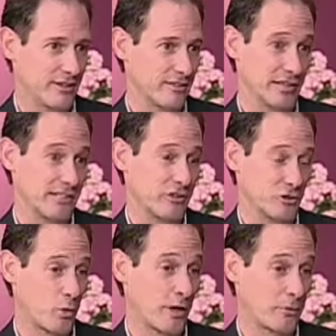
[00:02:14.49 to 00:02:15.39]
19 or
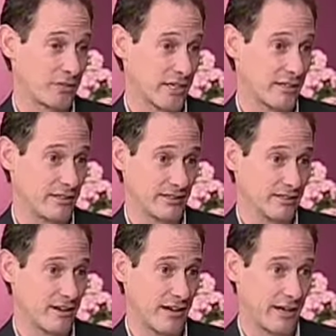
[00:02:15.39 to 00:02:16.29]
20% at the
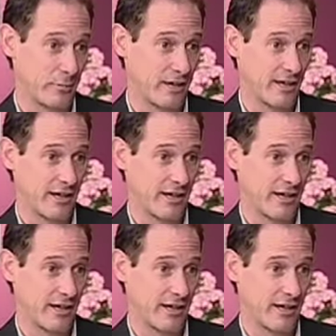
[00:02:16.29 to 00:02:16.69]
time.